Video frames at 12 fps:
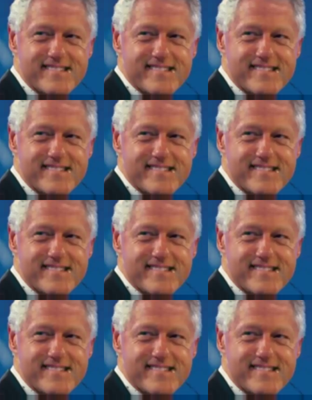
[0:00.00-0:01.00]

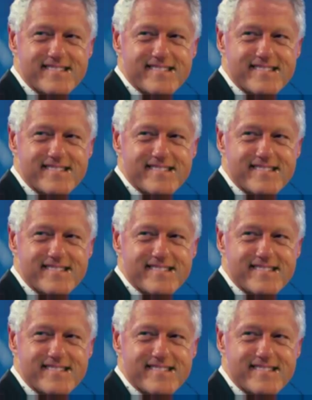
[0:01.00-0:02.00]

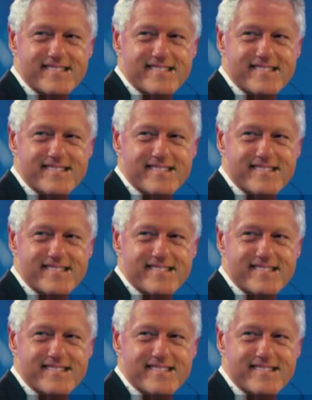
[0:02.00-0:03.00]

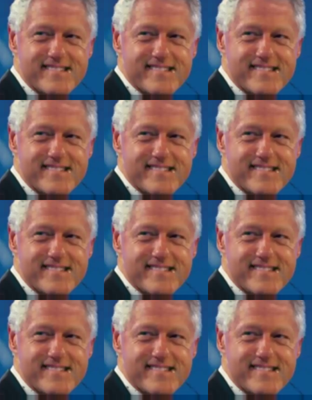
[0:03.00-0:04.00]

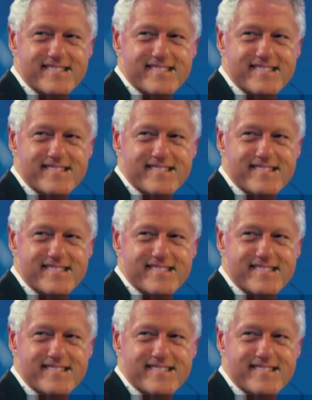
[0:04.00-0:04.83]
This is a still picture; no speech is visible.